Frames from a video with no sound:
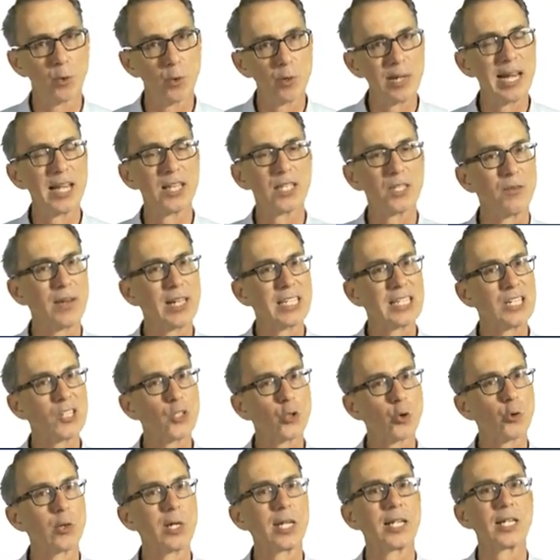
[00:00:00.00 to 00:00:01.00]
Greenhouse effect is
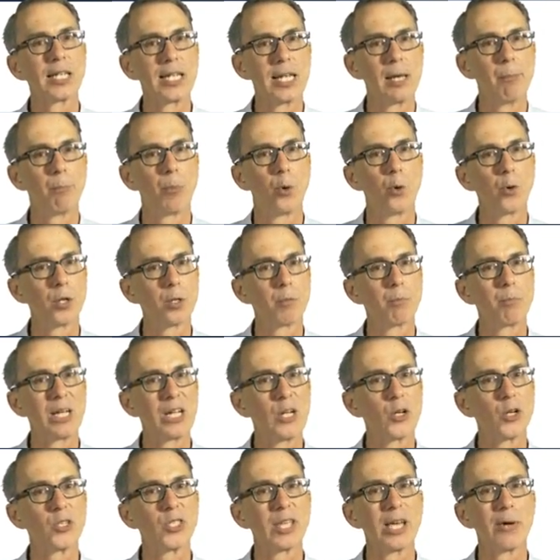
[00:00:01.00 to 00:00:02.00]
critically important
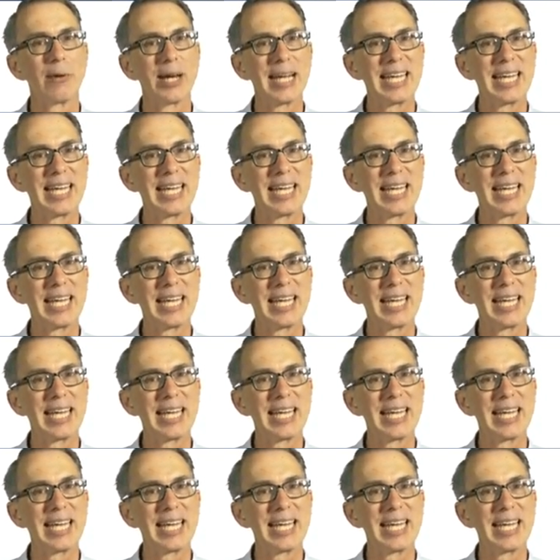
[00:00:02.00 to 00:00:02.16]
because there